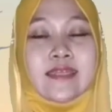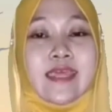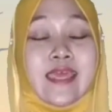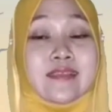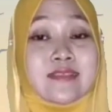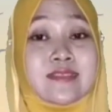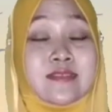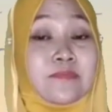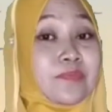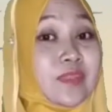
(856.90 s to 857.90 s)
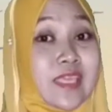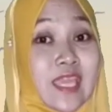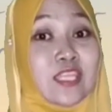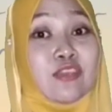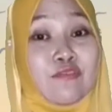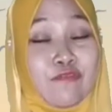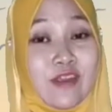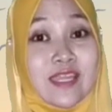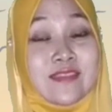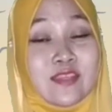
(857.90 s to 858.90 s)
Next, can you
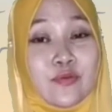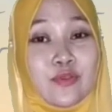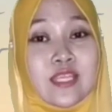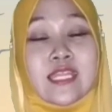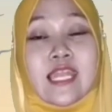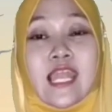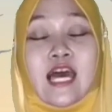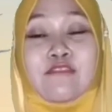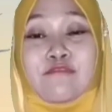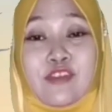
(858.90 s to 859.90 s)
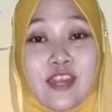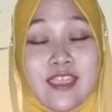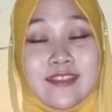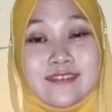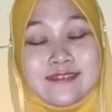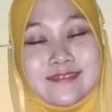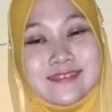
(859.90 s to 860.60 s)
find the word lifeguard?